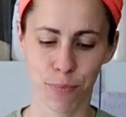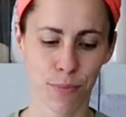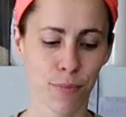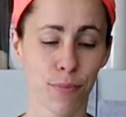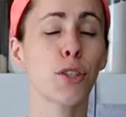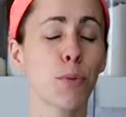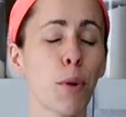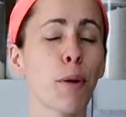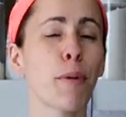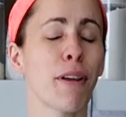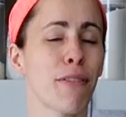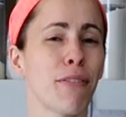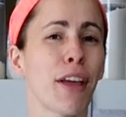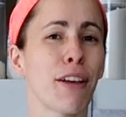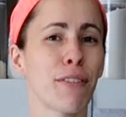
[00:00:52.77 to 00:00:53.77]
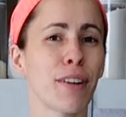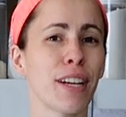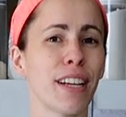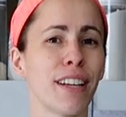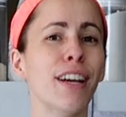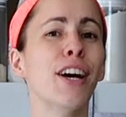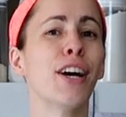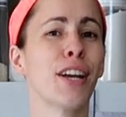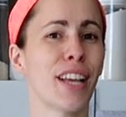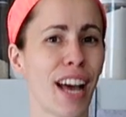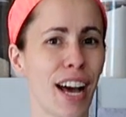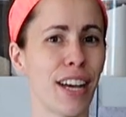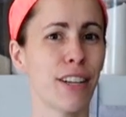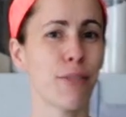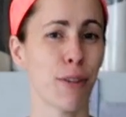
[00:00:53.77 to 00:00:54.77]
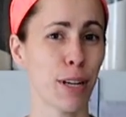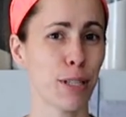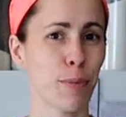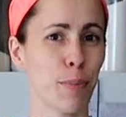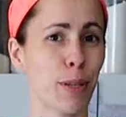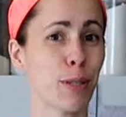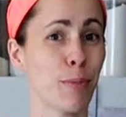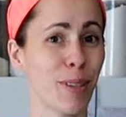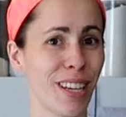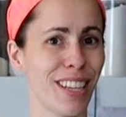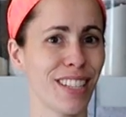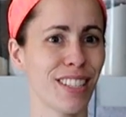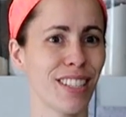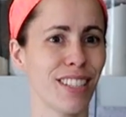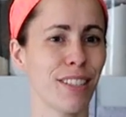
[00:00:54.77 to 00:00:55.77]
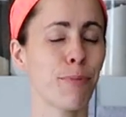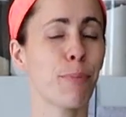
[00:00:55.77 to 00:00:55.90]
This is one of my favorite kind of recipes because